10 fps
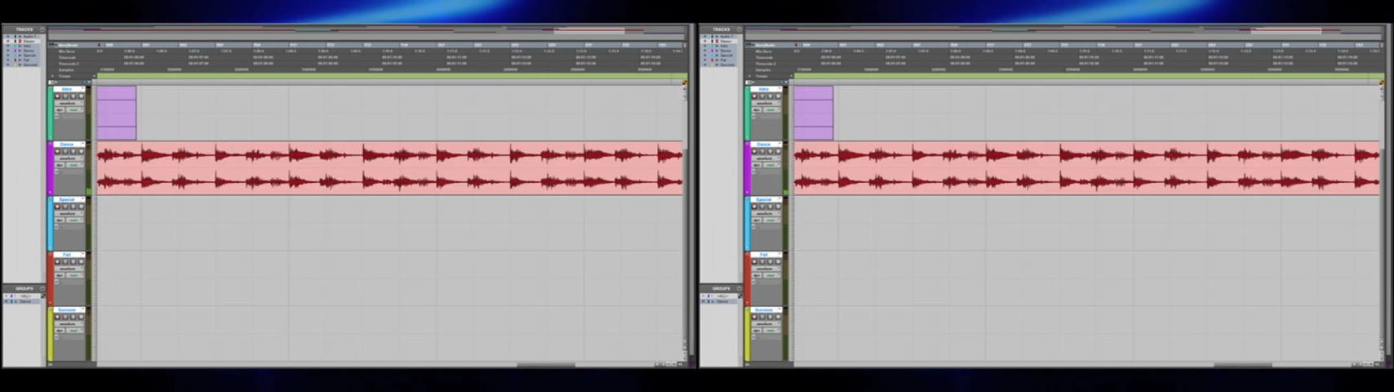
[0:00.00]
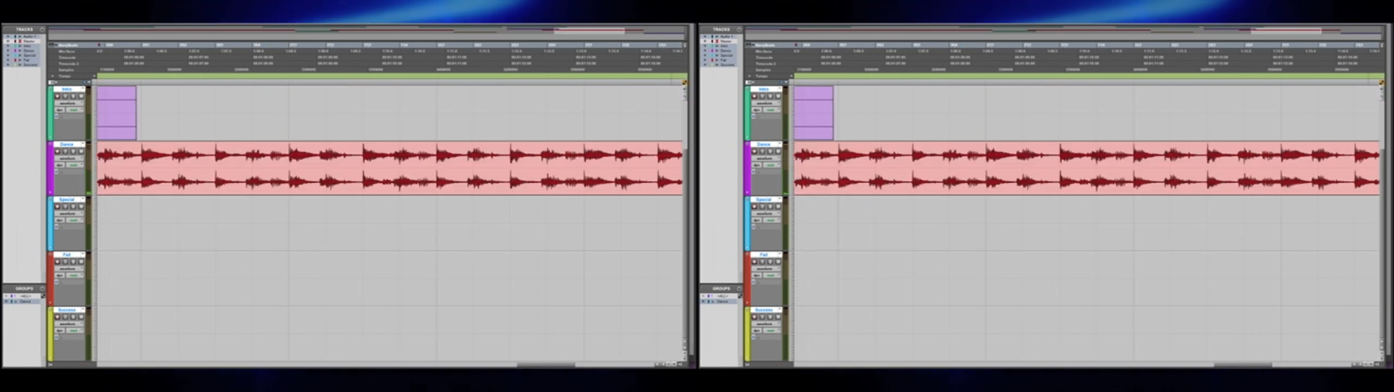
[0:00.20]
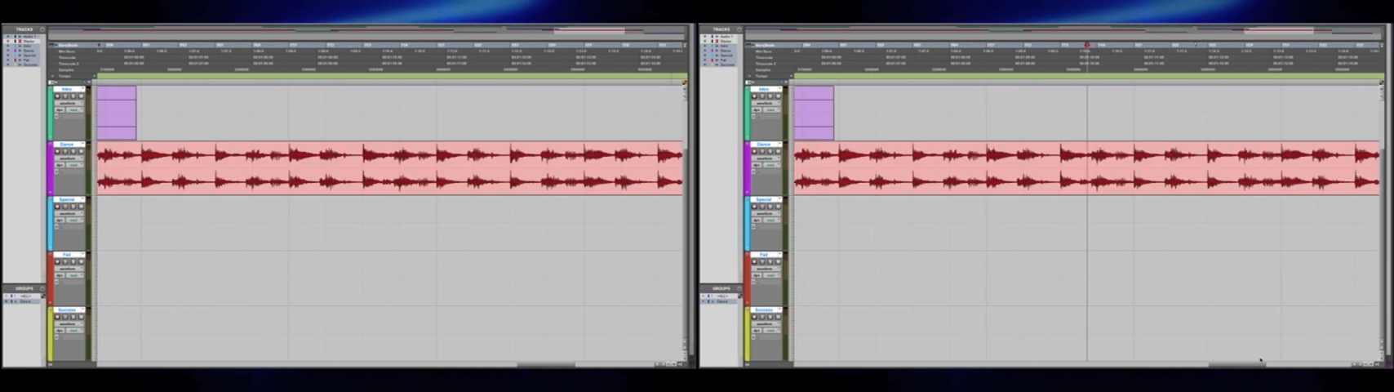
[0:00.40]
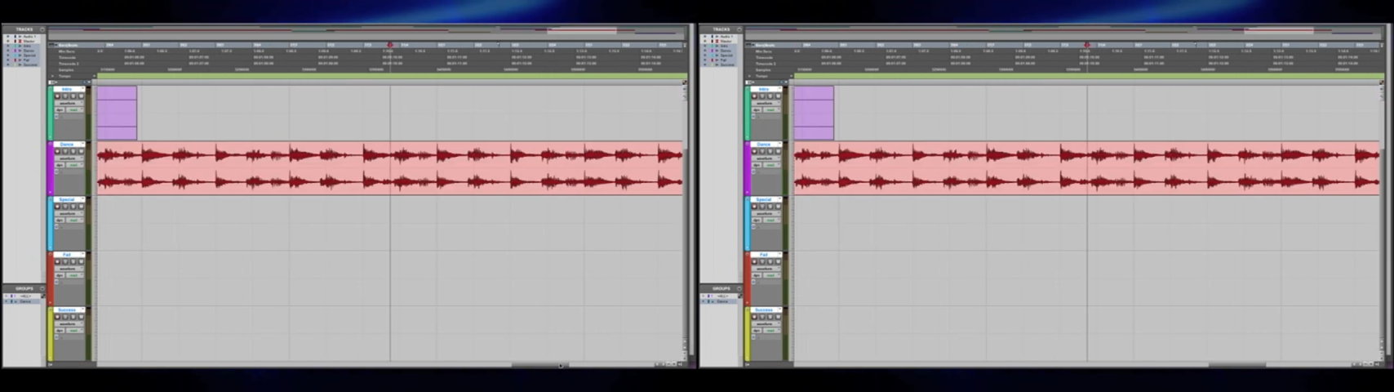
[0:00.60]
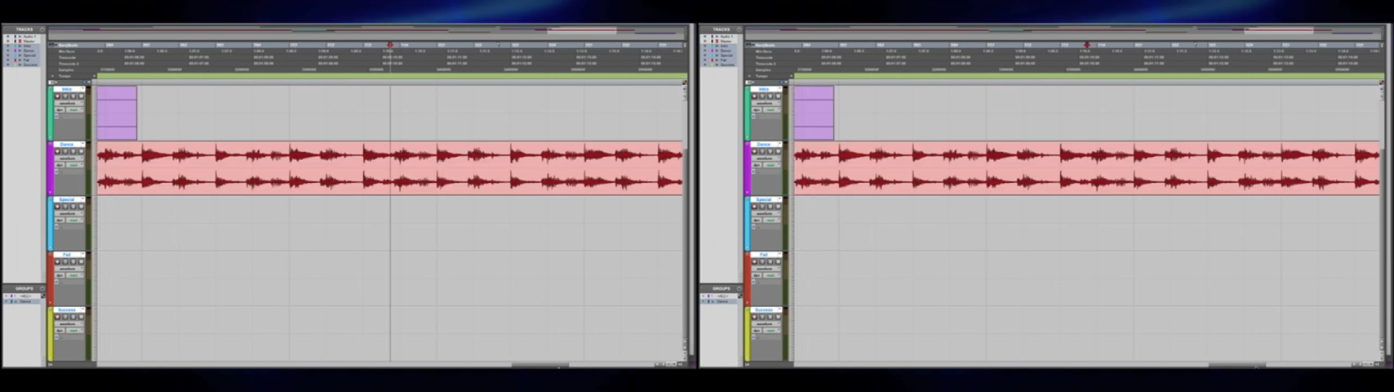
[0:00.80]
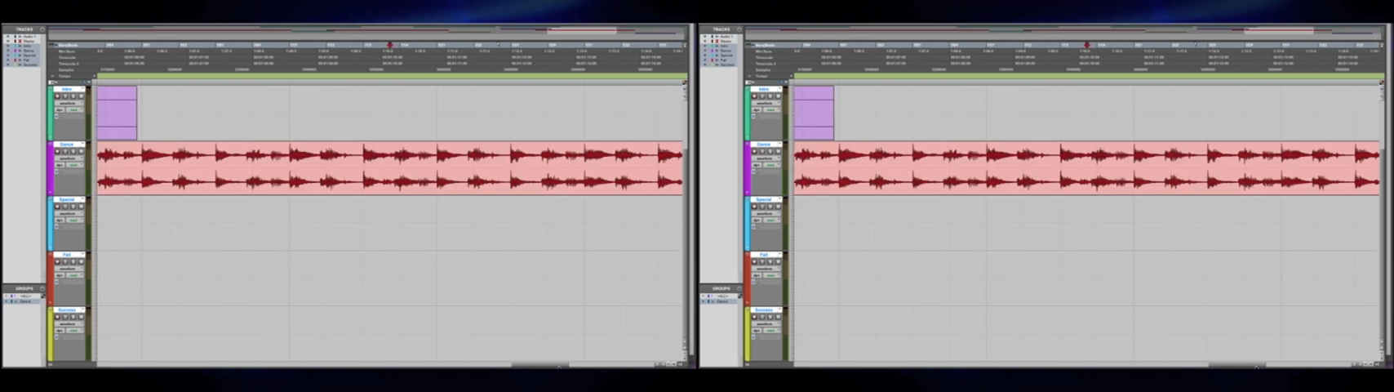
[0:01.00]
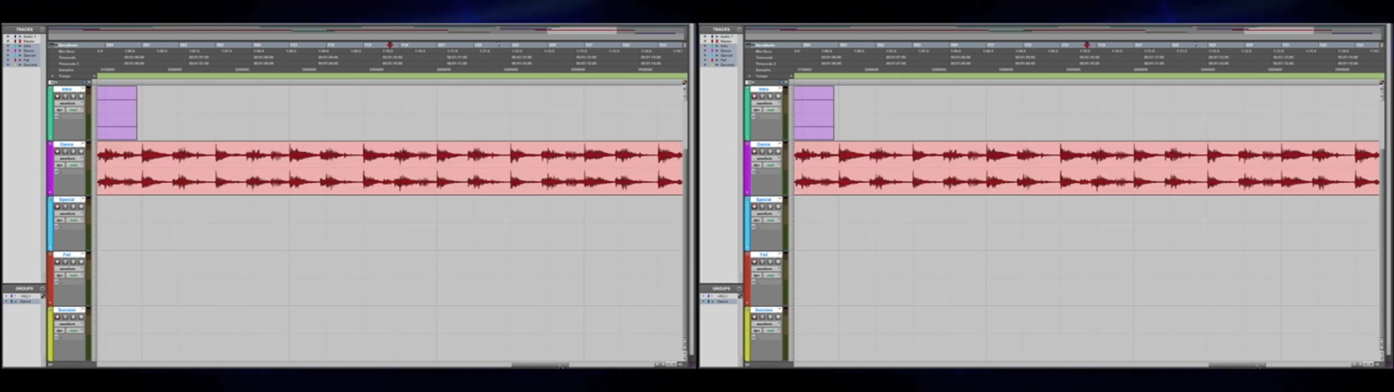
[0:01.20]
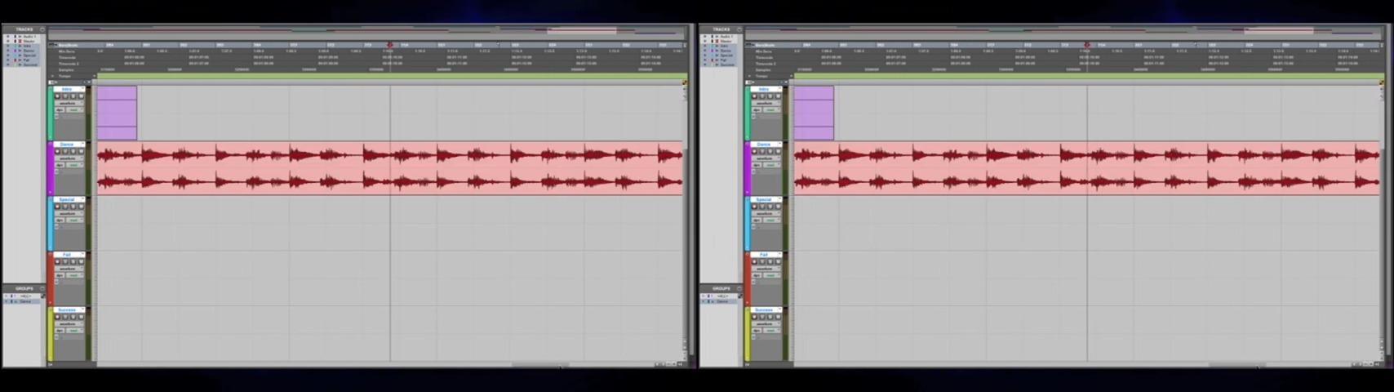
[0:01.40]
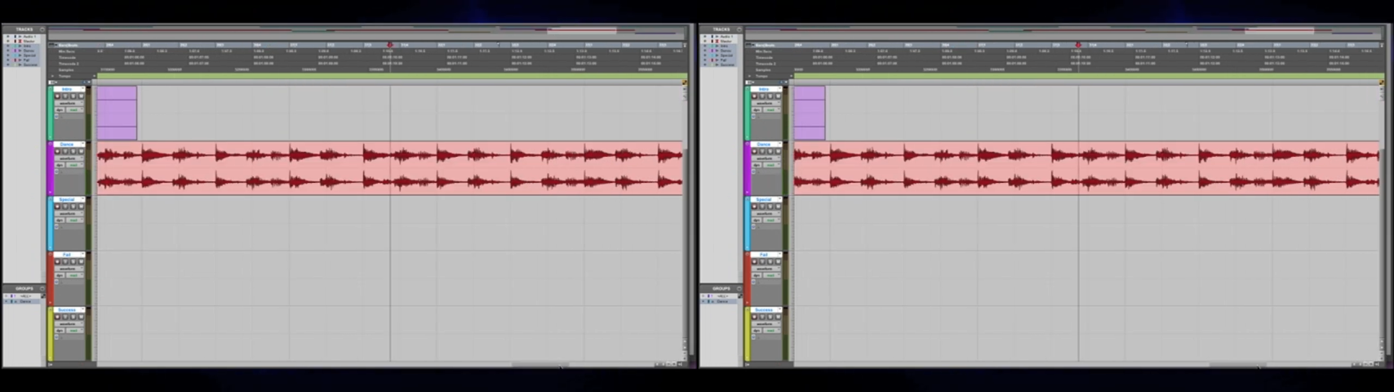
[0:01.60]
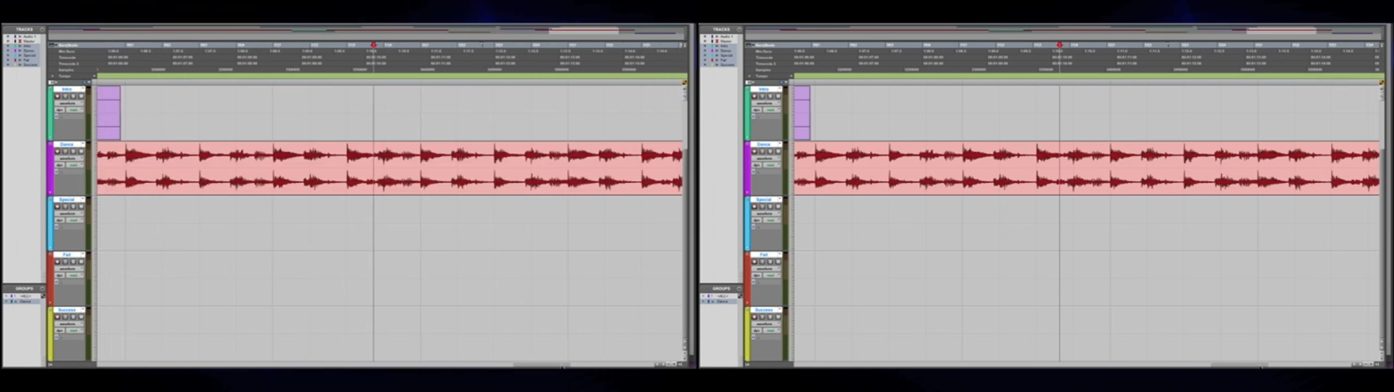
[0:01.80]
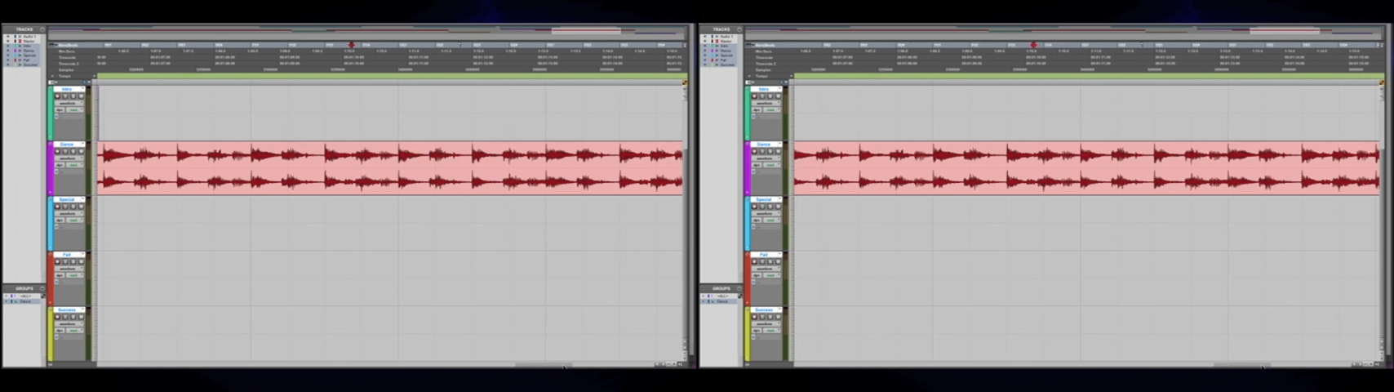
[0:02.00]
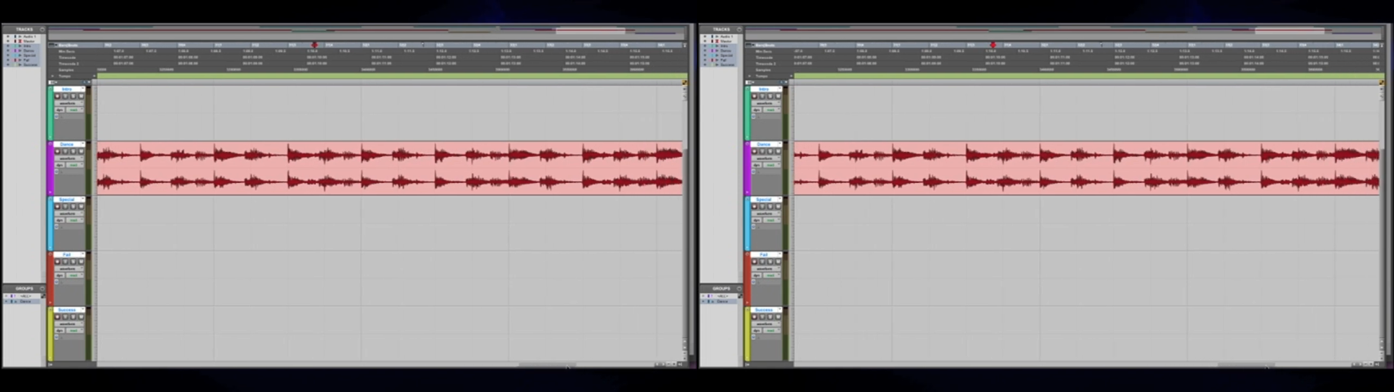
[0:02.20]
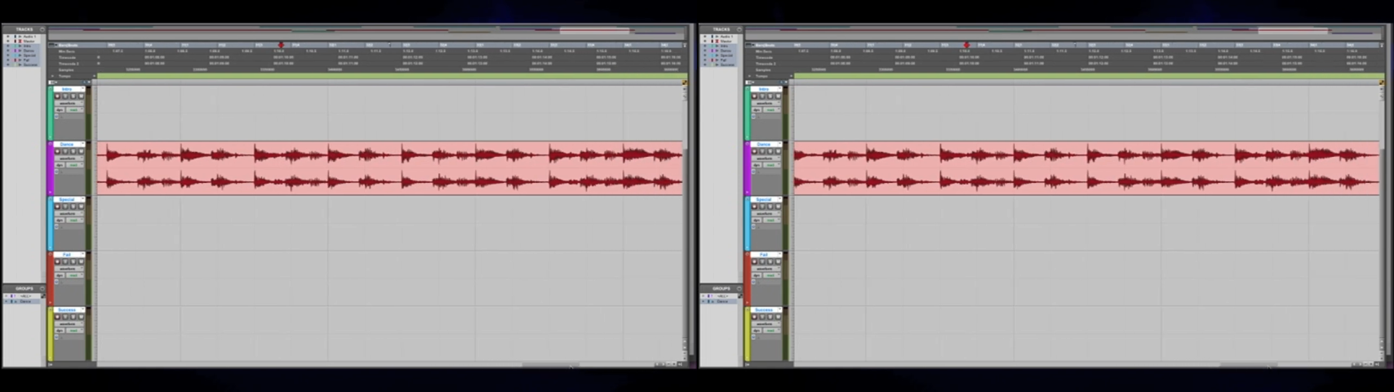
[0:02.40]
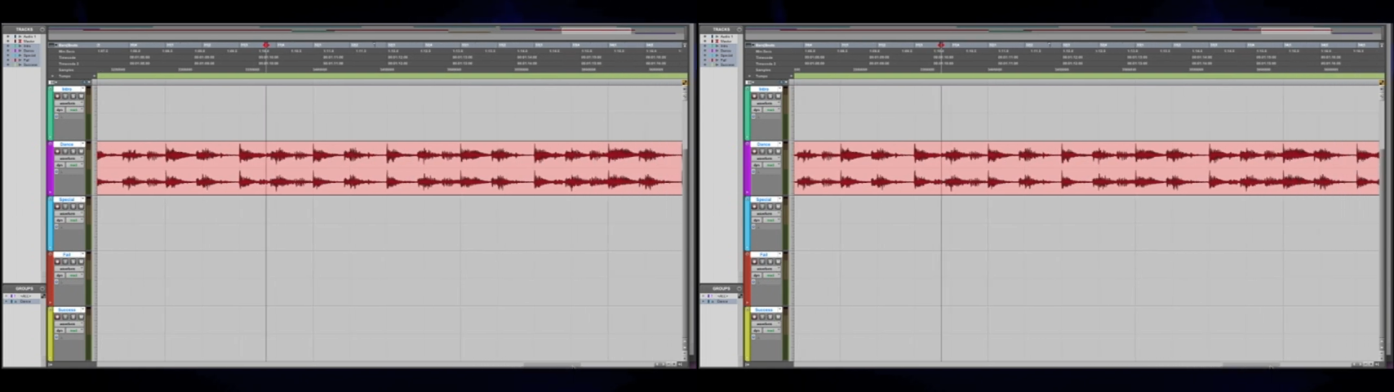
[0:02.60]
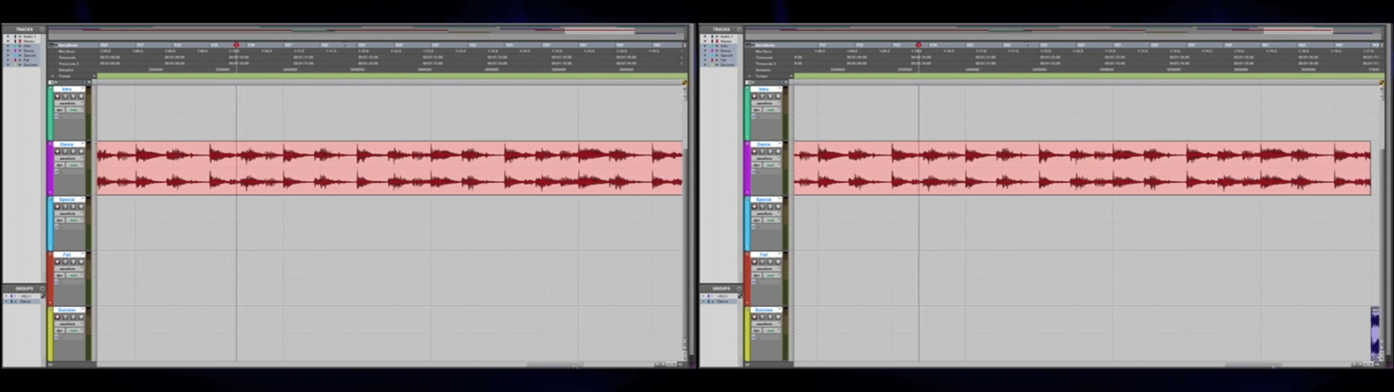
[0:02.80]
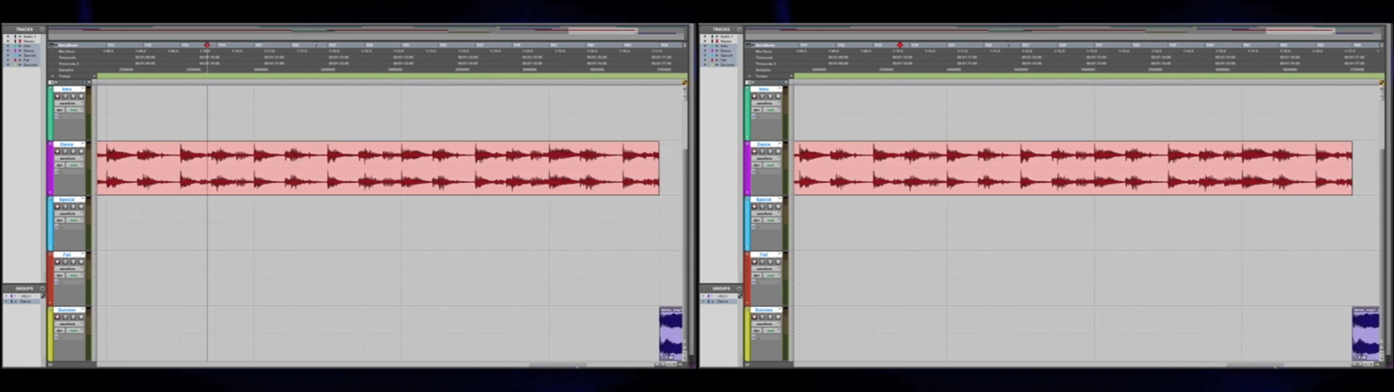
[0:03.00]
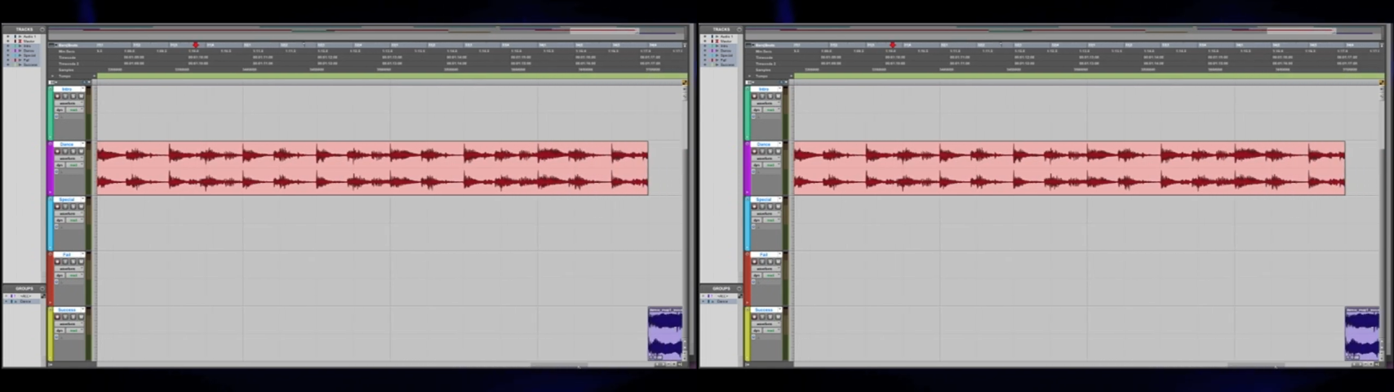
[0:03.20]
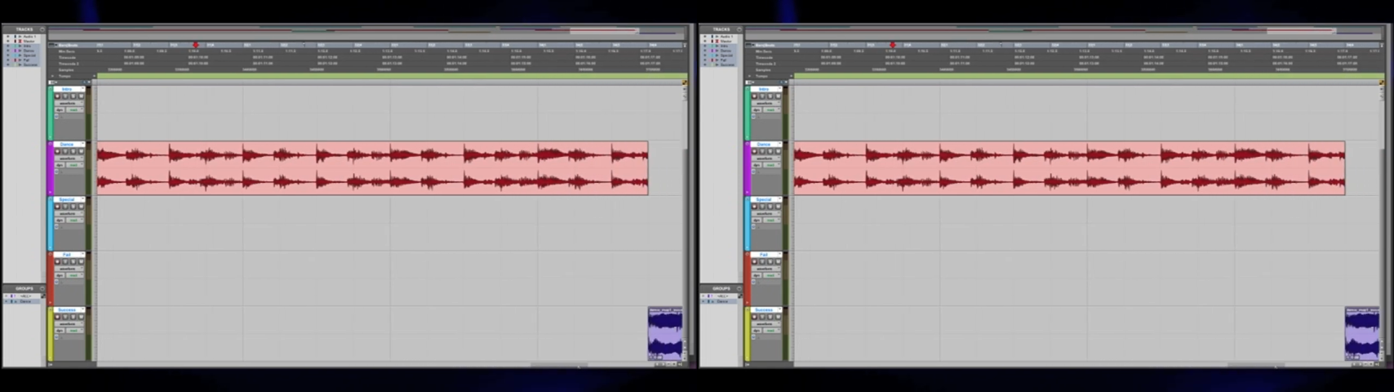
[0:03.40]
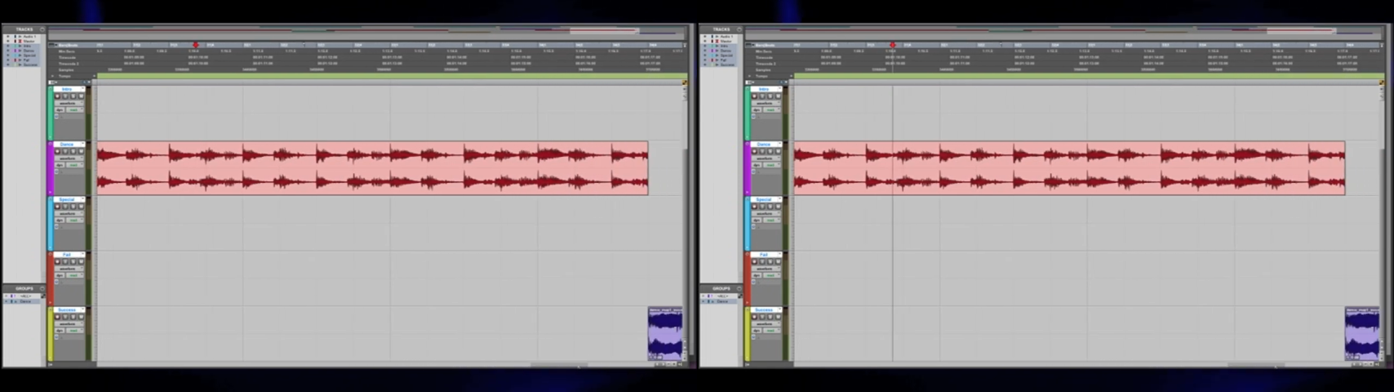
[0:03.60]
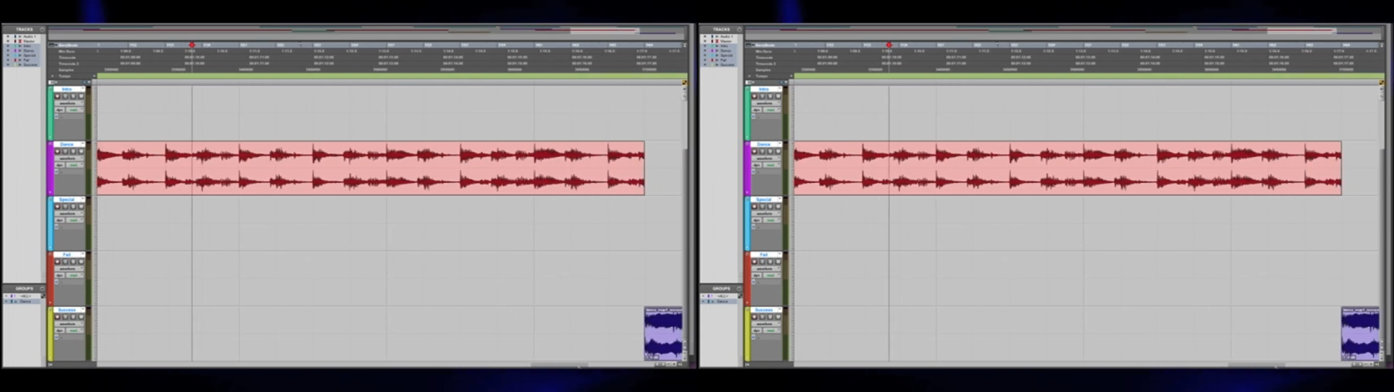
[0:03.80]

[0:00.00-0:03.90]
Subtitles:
[unreadable: no face in view]